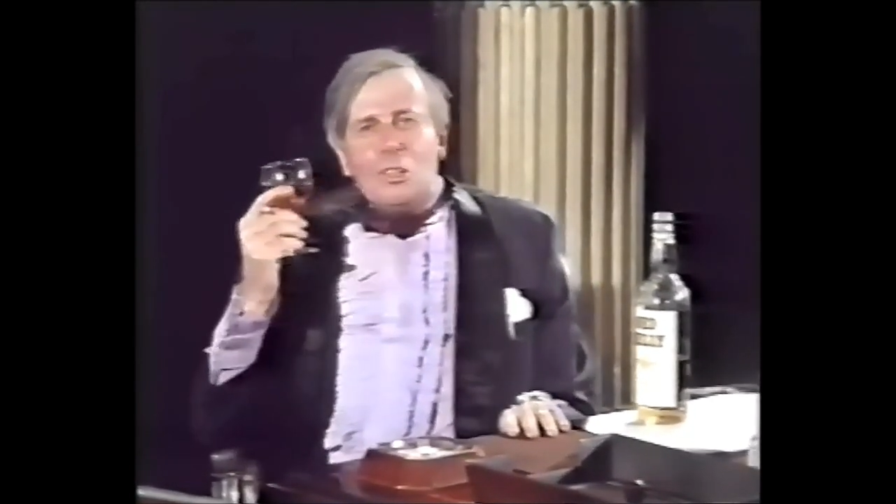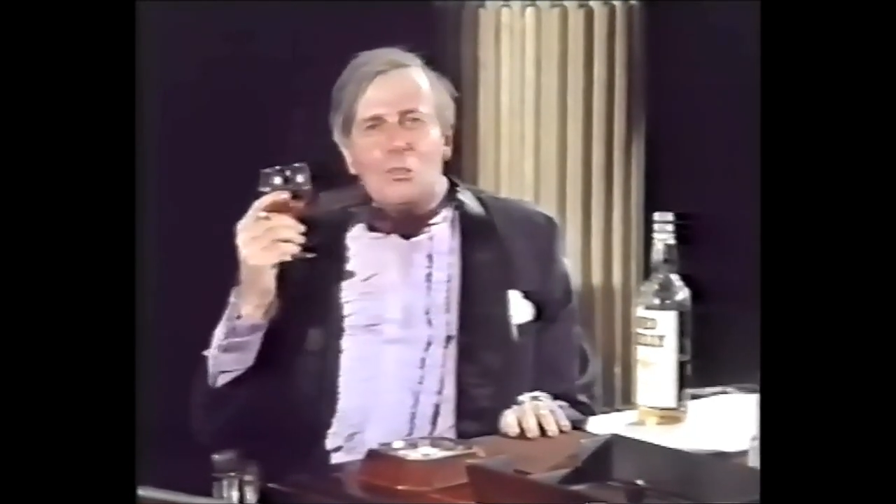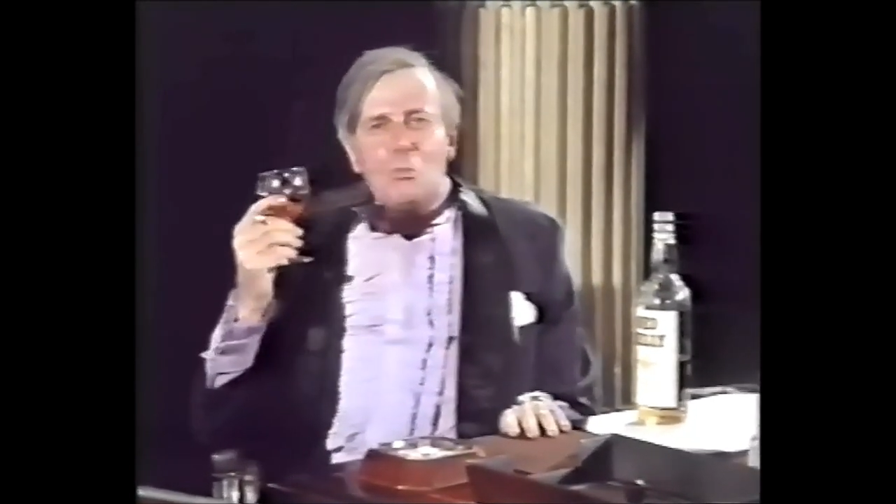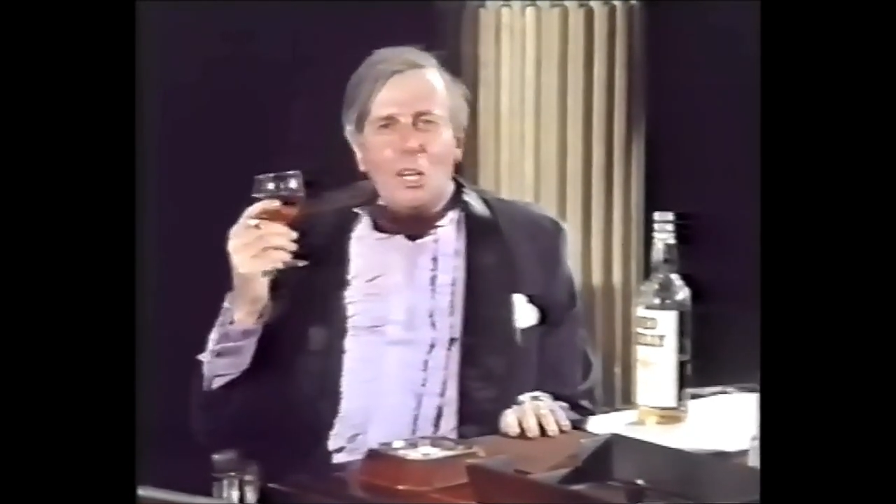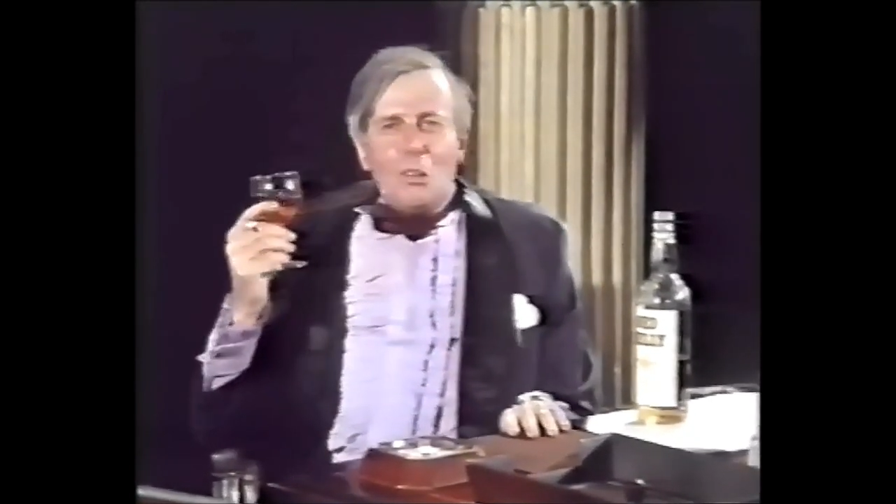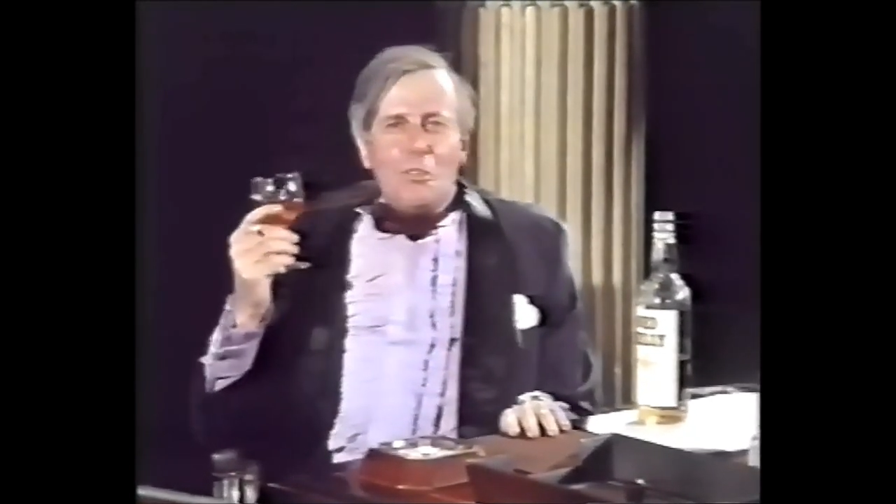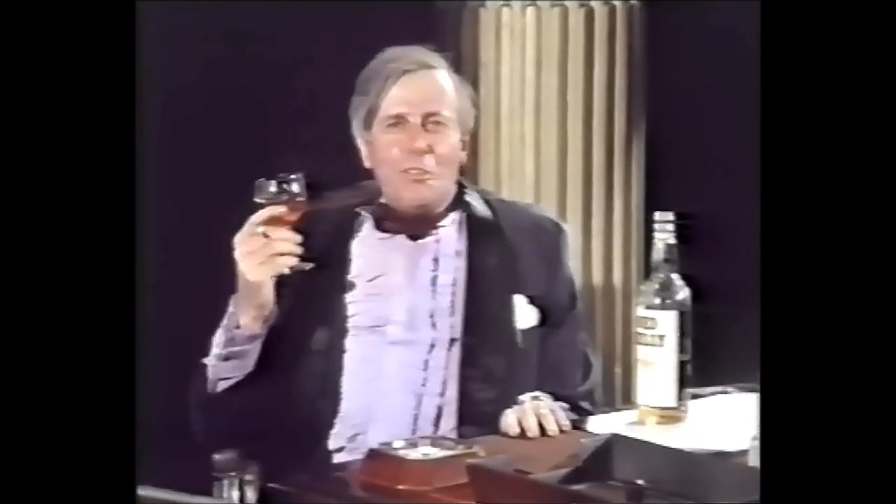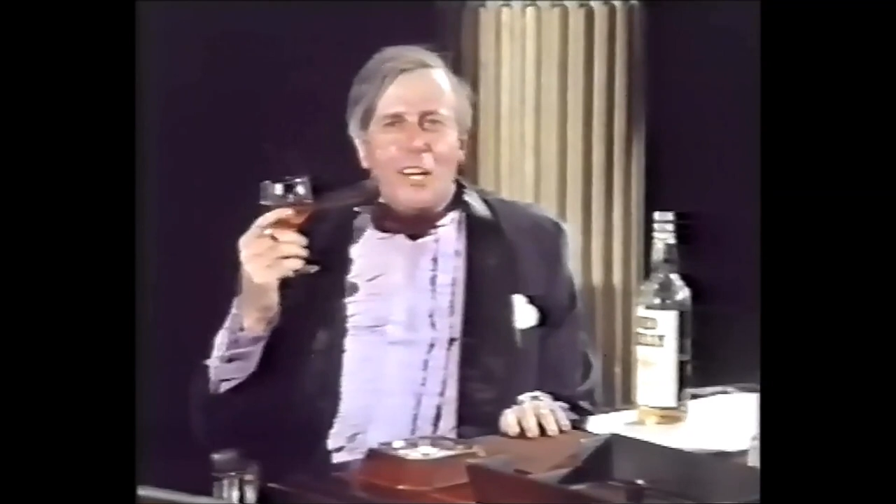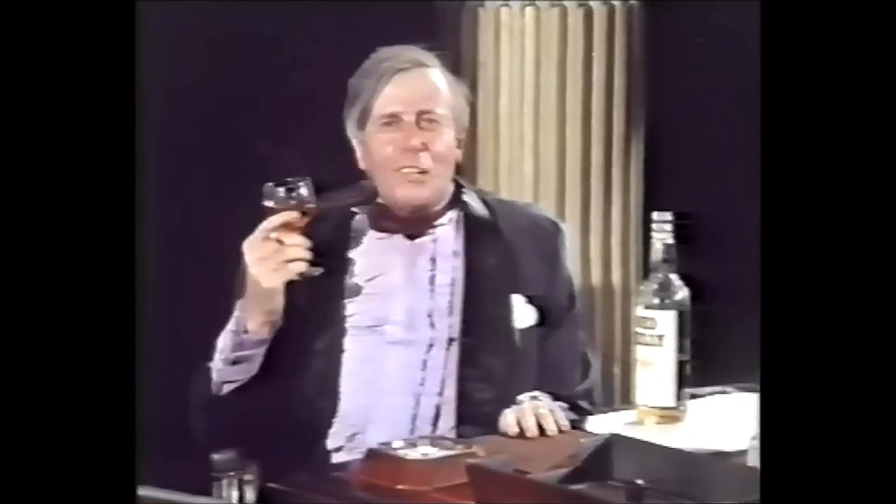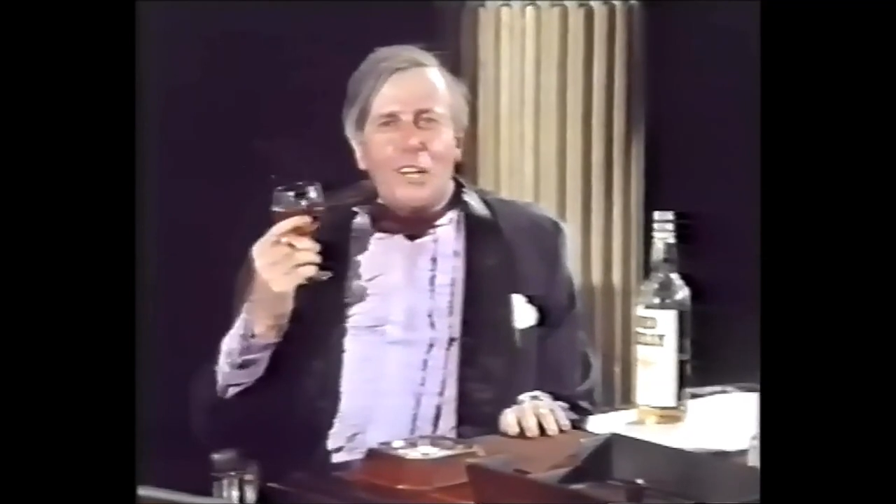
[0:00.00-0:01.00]
As a matter of
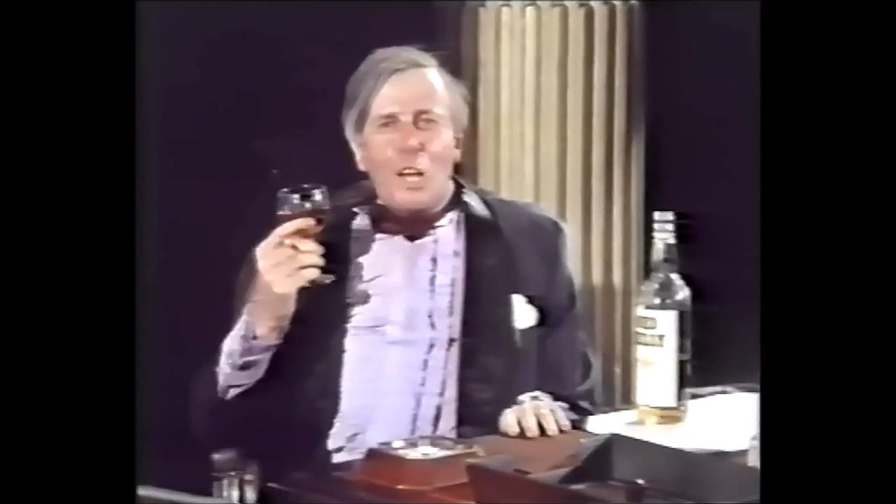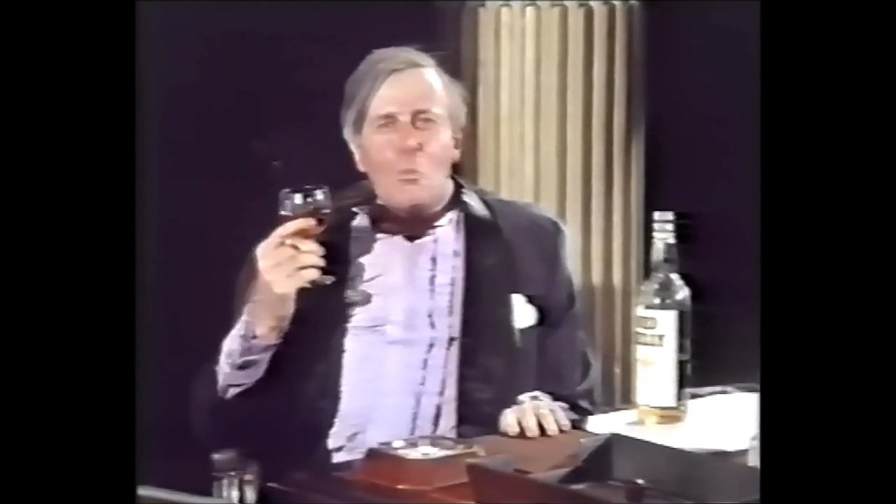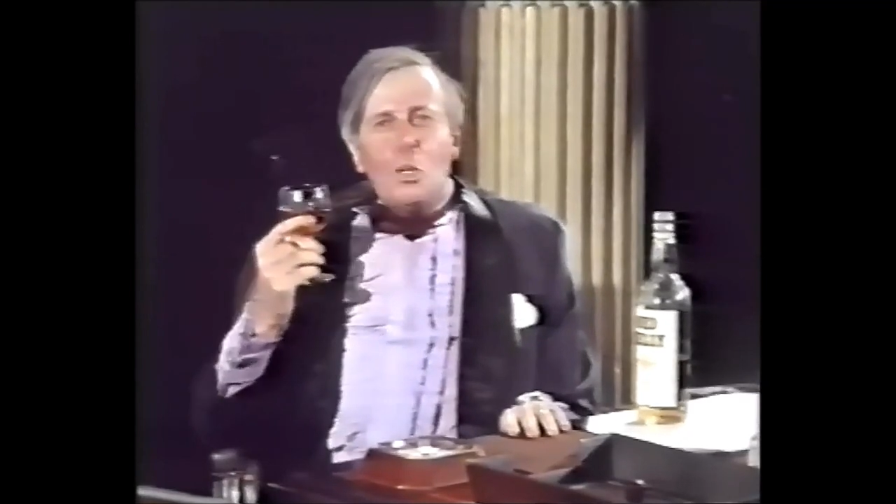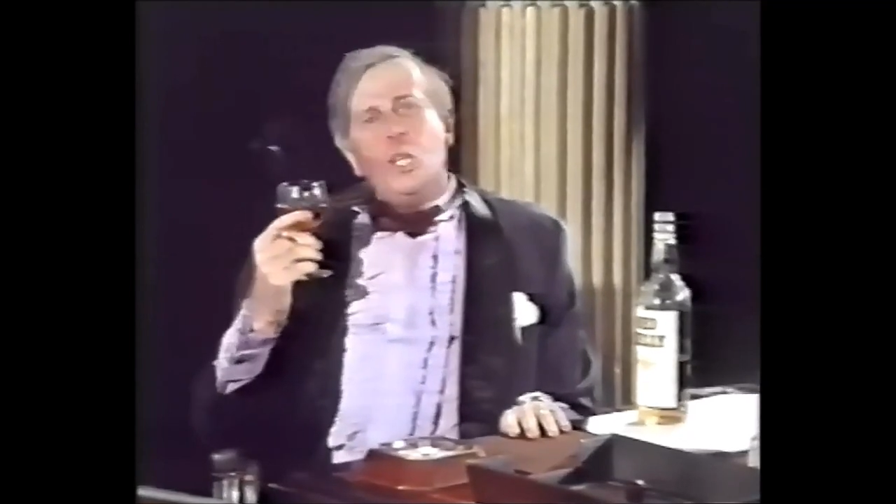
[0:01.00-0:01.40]
fact, I'm